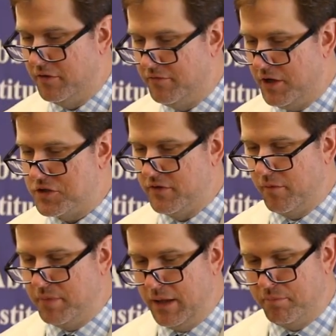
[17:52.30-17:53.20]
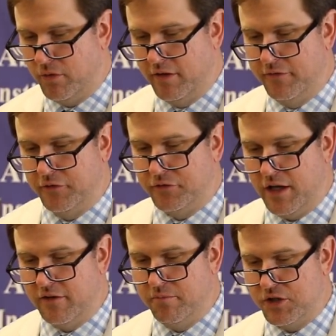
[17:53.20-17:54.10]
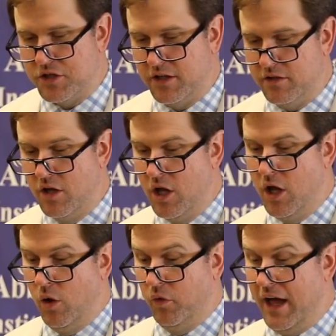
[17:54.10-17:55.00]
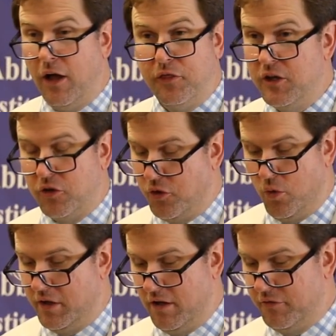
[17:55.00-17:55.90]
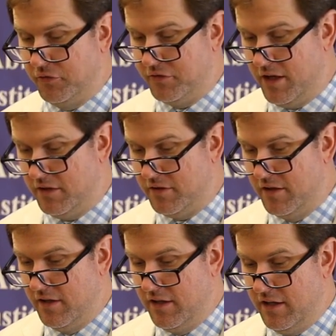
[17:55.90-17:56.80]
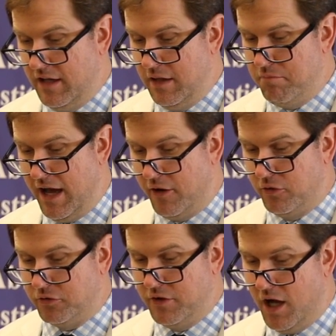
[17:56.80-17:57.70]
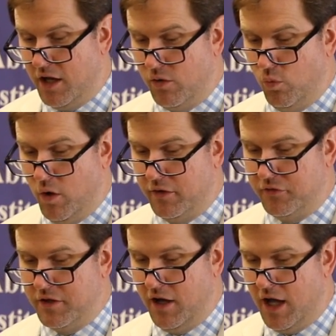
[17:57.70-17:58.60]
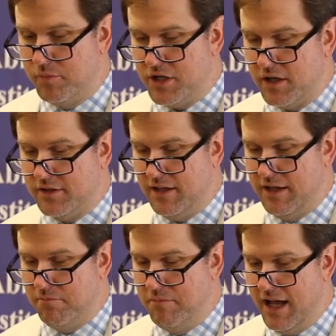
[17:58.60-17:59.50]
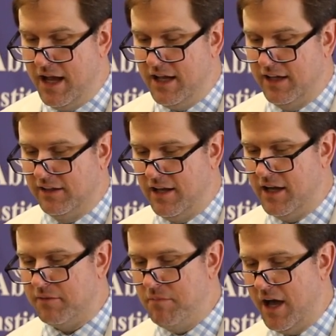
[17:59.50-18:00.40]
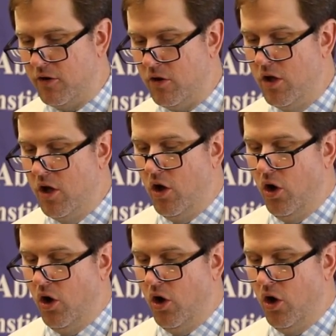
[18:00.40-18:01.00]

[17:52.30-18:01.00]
a convention of the people in the state of Michigan without the authority of the state, it matters not what is the object, it may, in like manner,